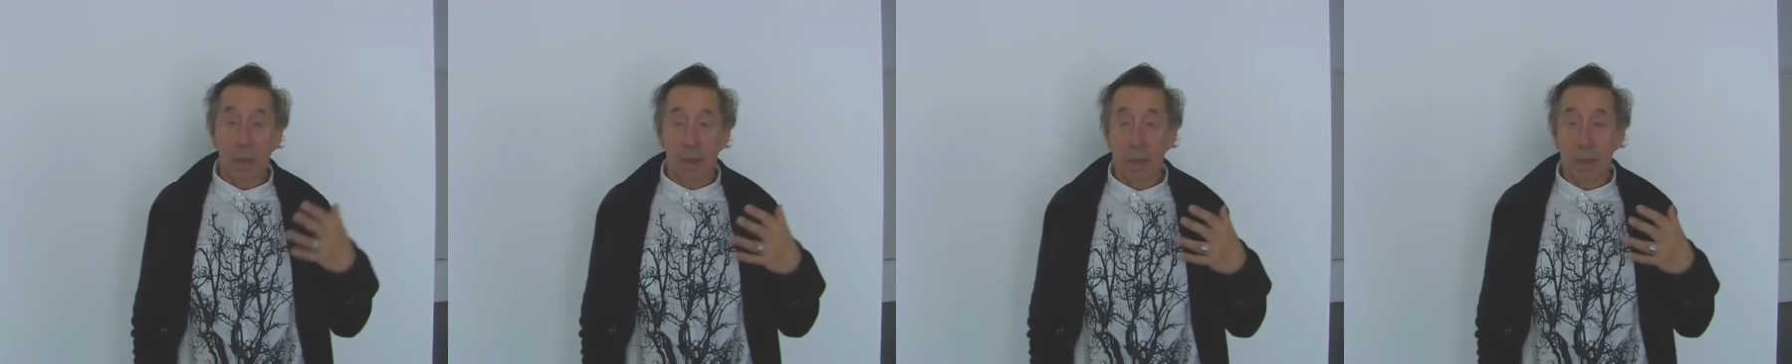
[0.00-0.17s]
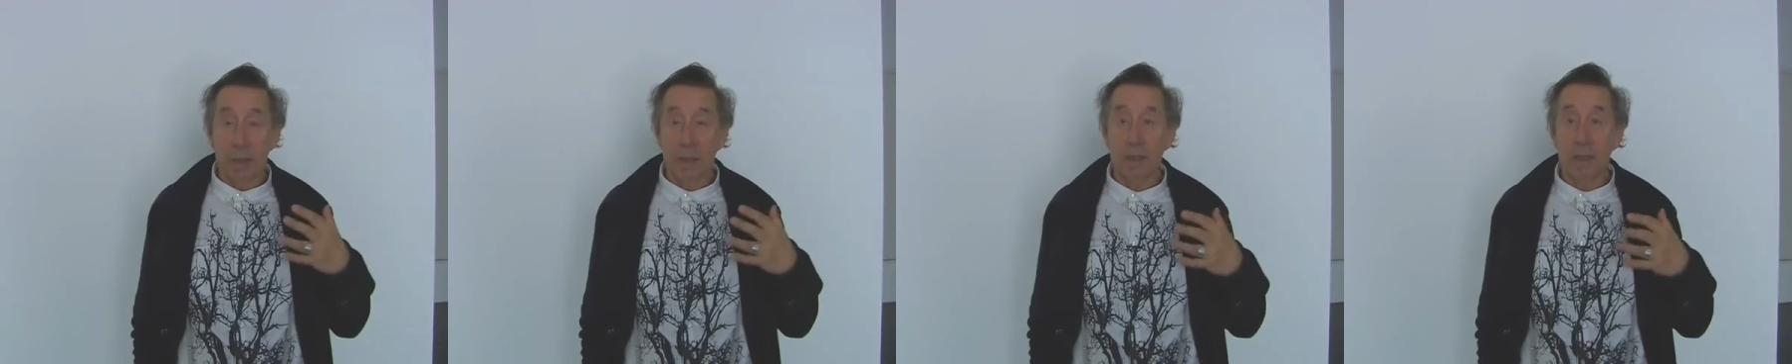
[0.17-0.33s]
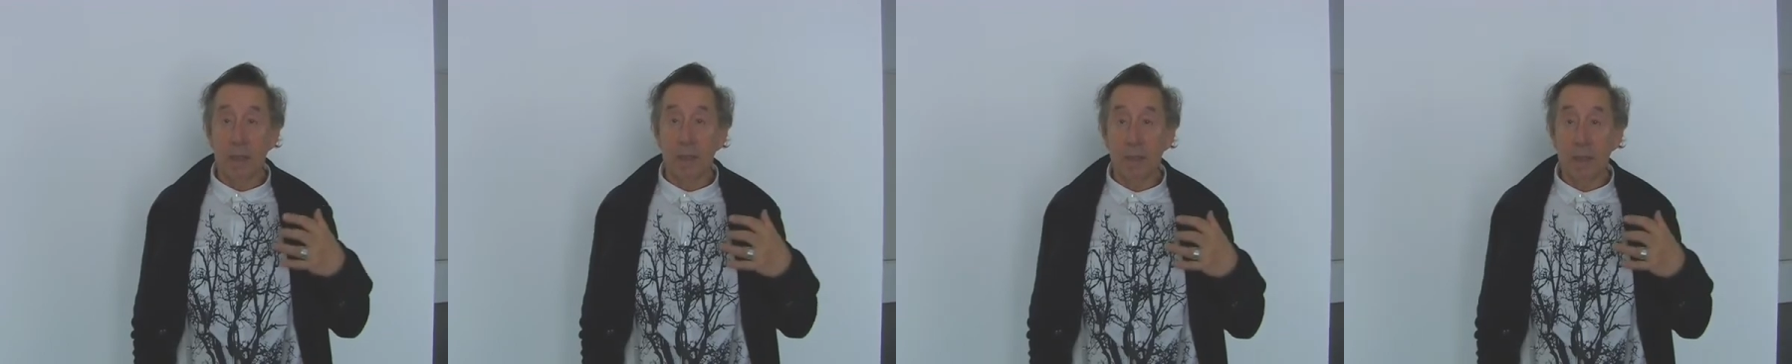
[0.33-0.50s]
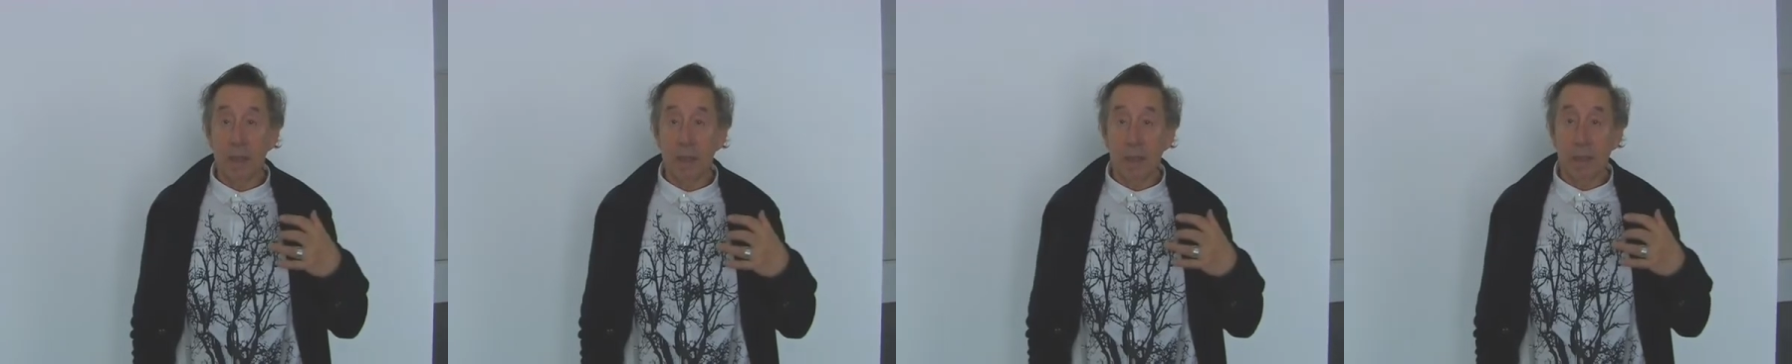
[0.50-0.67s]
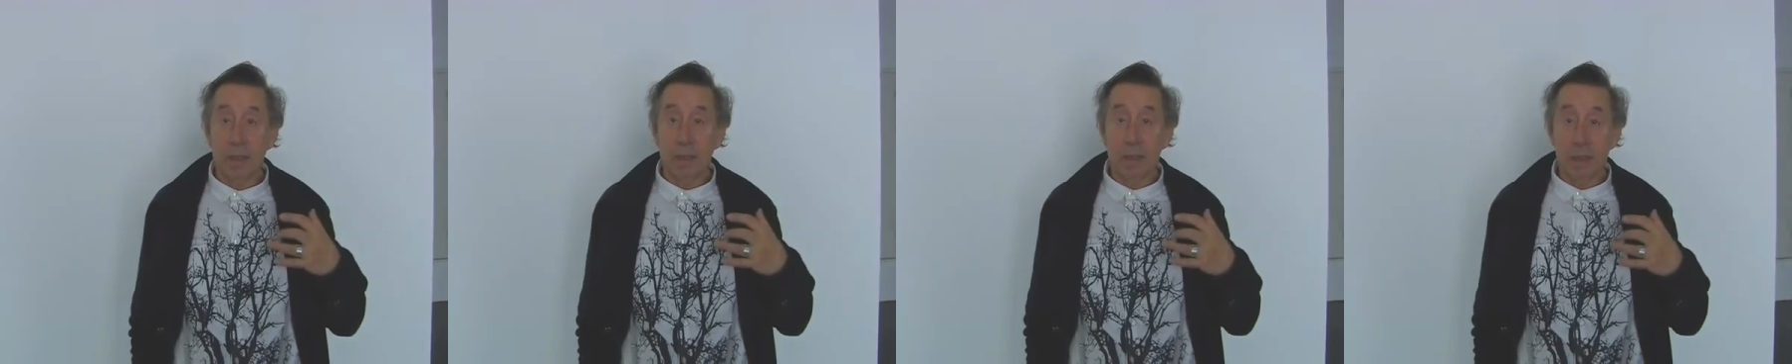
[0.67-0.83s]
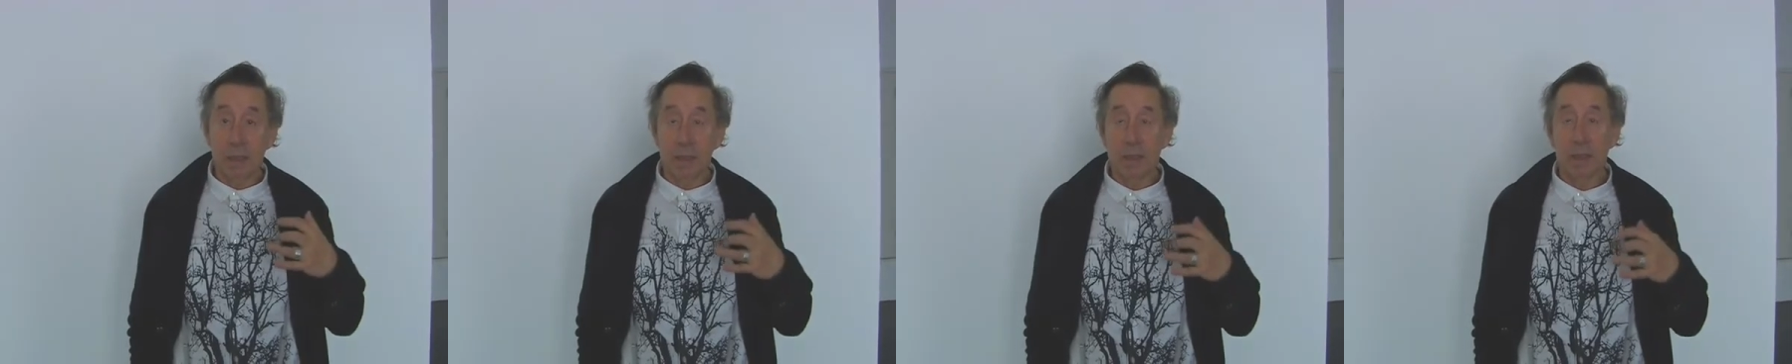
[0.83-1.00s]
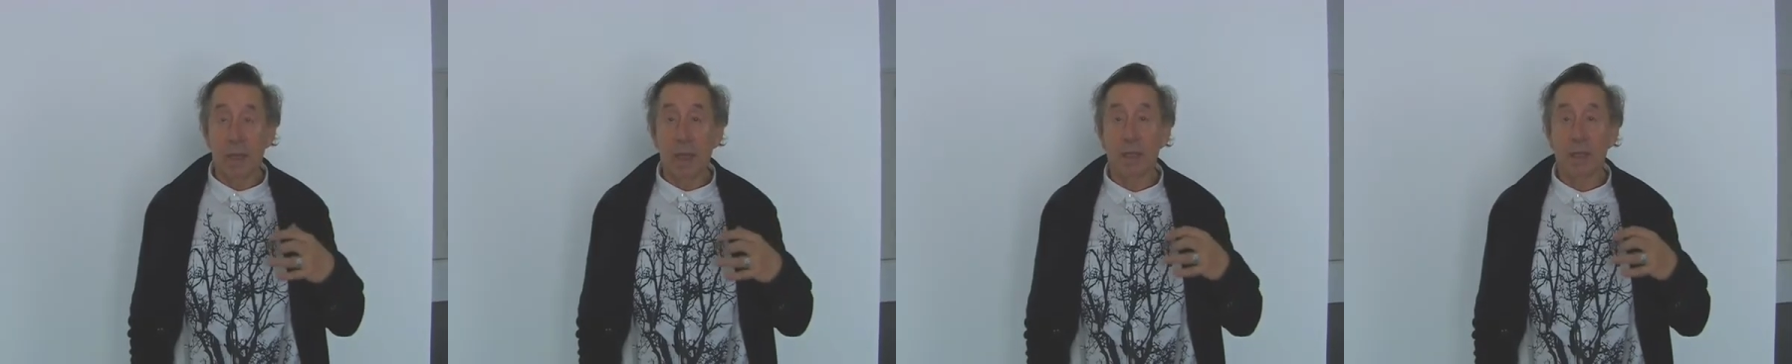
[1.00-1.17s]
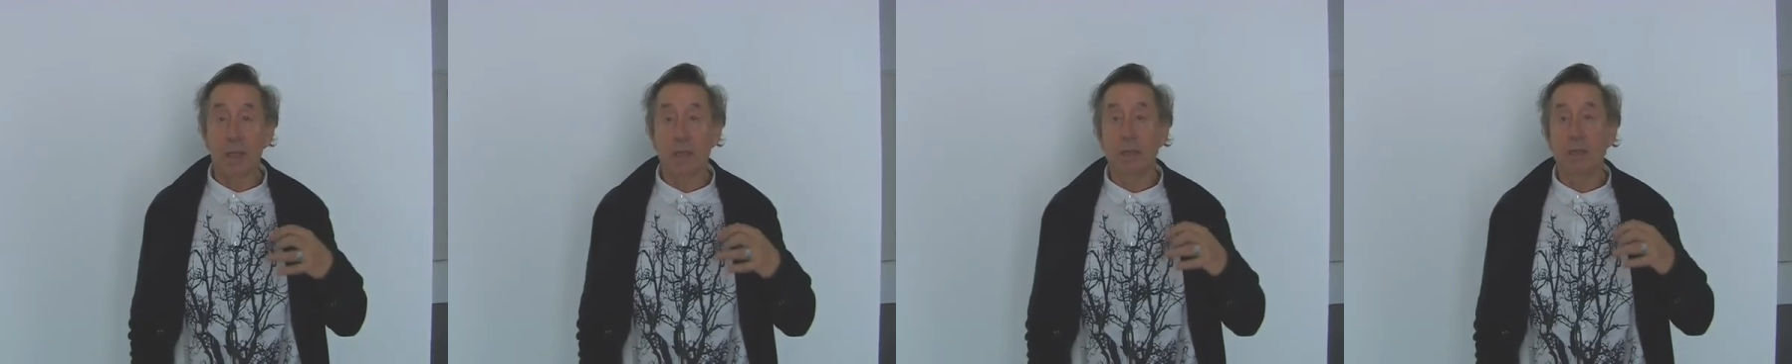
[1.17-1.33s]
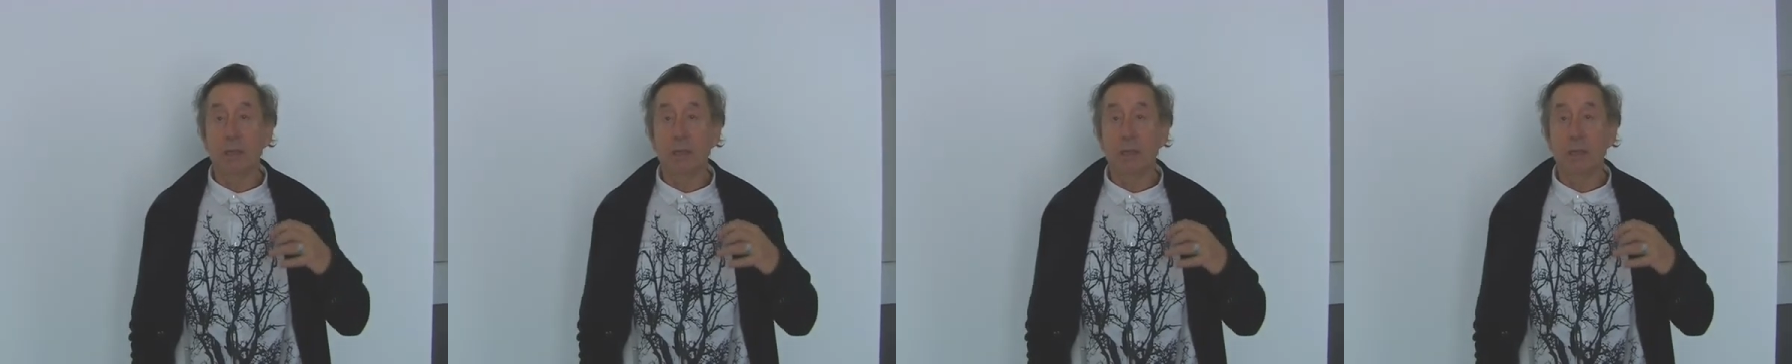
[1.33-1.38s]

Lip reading: It is as